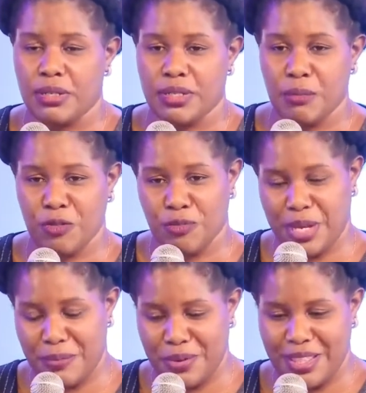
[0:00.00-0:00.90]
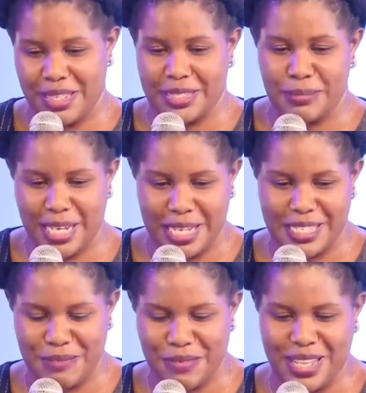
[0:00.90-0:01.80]
some of my brothers, my
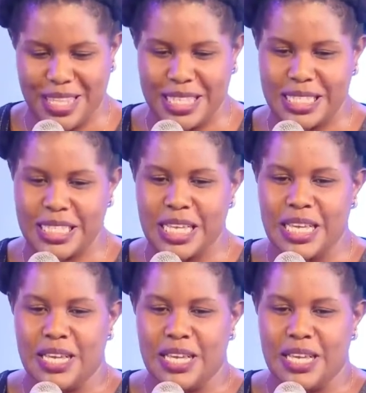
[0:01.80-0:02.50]
cousin brothers,